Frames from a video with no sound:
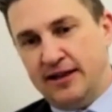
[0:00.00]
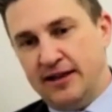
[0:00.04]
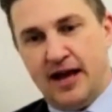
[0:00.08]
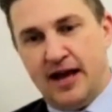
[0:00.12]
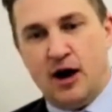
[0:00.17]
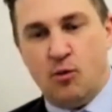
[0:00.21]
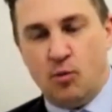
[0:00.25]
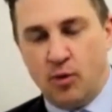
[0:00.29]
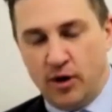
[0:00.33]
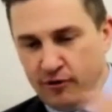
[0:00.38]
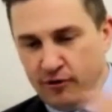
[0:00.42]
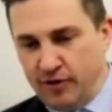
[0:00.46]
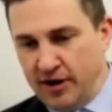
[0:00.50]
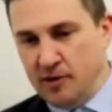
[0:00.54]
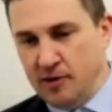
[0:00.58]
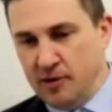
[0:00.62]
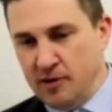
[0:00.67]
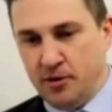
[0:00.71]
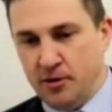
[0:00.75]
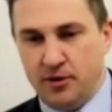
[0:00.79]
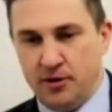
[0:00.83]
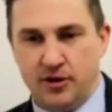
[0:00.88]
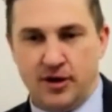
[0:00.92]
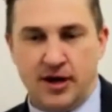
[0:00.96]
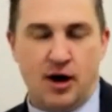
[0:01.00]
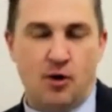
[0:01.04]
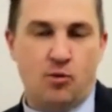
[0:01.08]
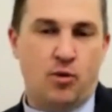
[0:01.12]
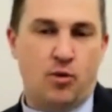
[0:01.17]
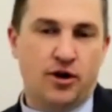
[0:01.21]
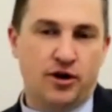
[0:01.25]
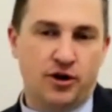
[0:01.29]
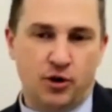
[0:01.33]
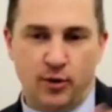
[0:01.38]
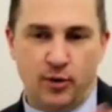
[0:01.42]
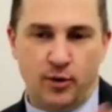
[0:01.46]
I want to write a book. I want to
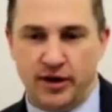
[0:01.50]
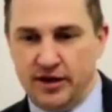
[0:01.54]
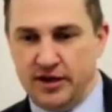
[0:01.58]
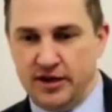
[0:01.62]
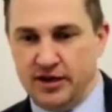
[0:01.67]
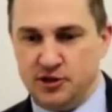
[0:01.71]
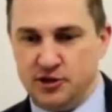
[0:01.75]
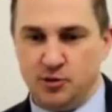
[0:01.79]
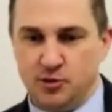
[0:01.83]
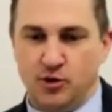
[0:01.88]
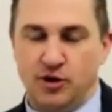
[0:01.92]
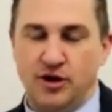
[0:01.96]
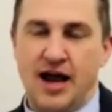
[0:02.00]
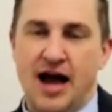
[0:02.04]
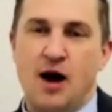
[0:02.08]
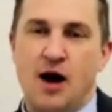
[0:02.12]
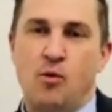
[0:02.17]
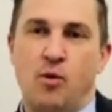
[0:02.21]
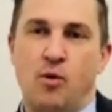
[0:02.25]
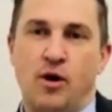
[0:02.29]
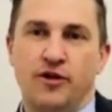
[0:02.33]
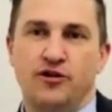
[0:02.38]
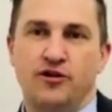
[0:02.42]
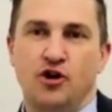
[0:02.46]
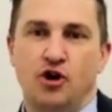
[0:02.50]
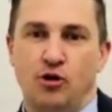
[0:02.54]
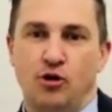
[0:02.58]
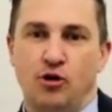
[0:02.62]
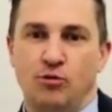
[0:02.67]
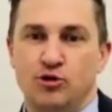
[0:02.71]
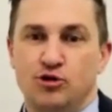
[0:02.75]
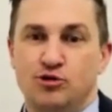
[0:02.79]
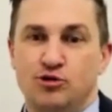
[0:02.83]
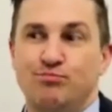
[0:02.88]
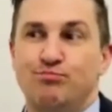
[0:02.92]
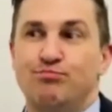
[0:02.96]
go into this world. I want to almost